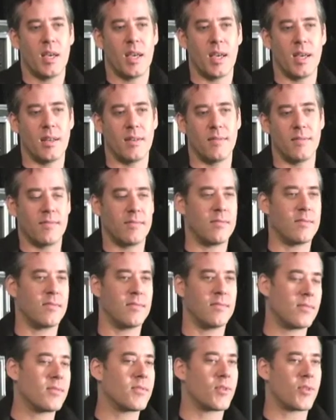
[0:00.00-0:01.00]
in
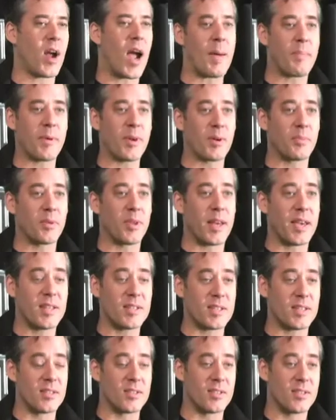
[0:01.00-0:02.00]
crappier
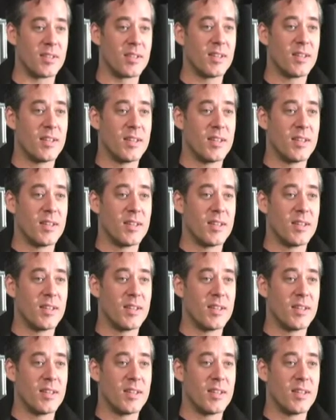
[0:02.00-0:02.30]
places.